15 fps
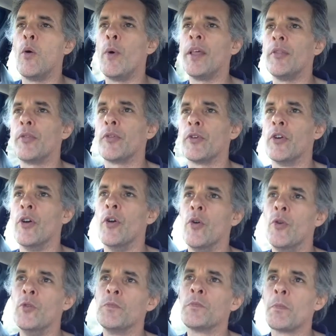went
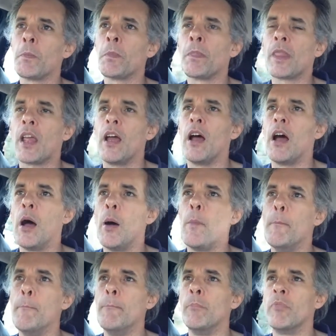through
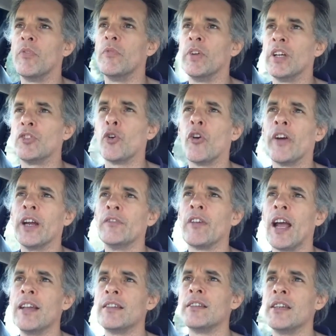um, Victorian
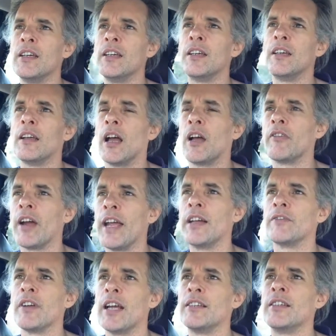racing, uh,
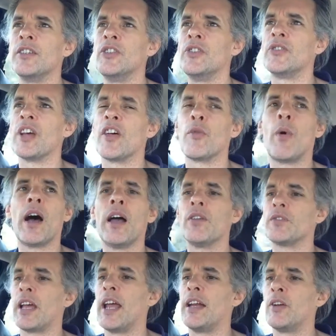greyhound racing, New South
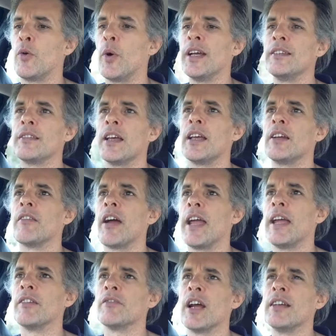Wales, and Queensland
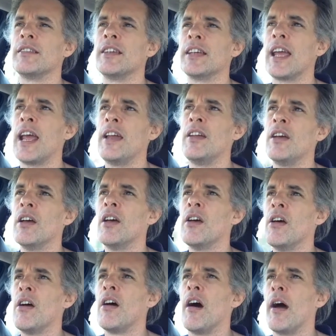greyhound racing,
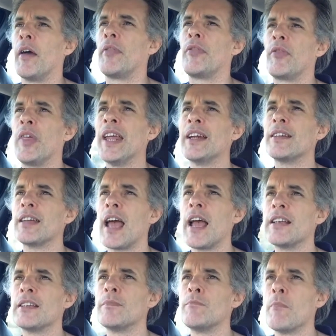and I think
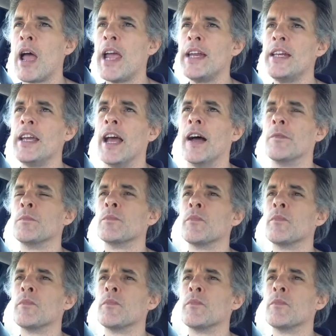Tasmania.